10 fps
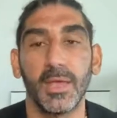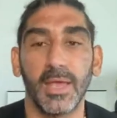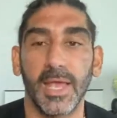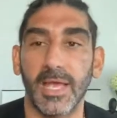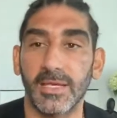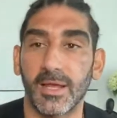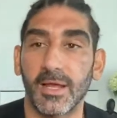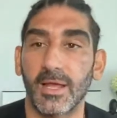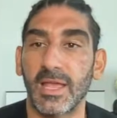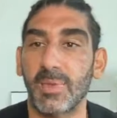And
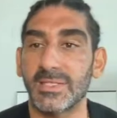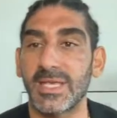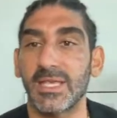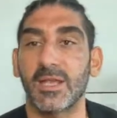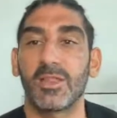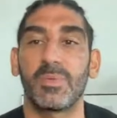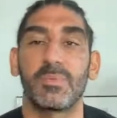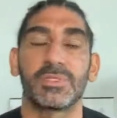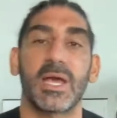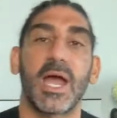am I taking other people
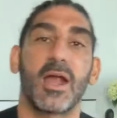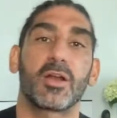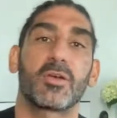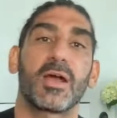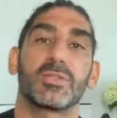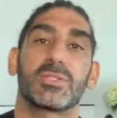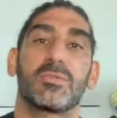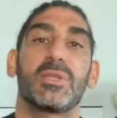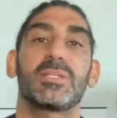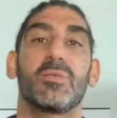to higher ground? So the
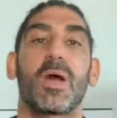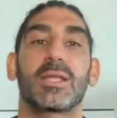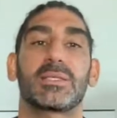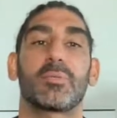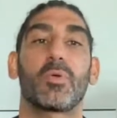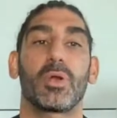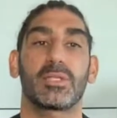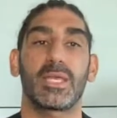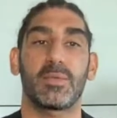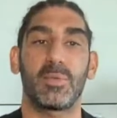reason why it's important to
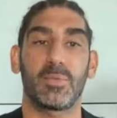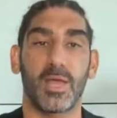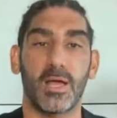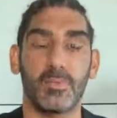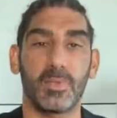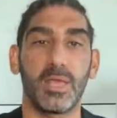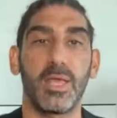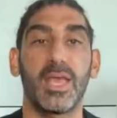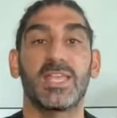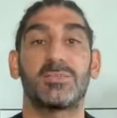take people up
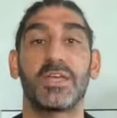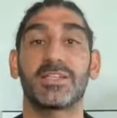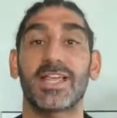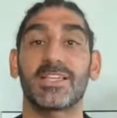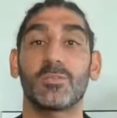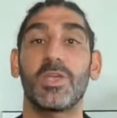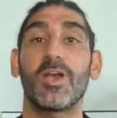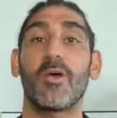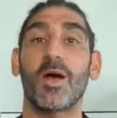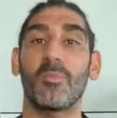is because as we
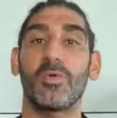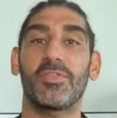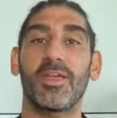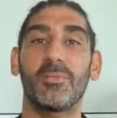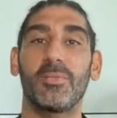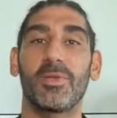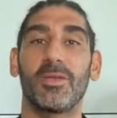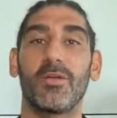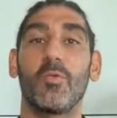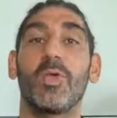go up with them,
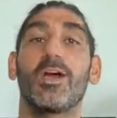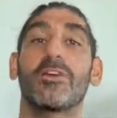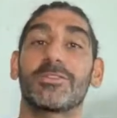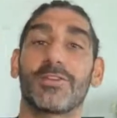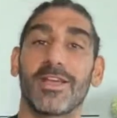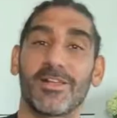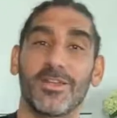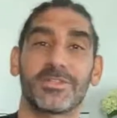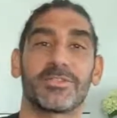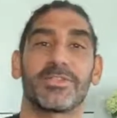we also get
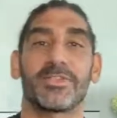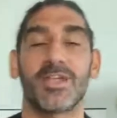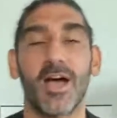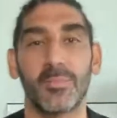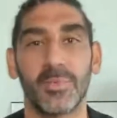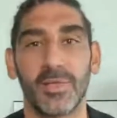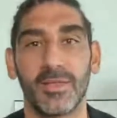closer to the top.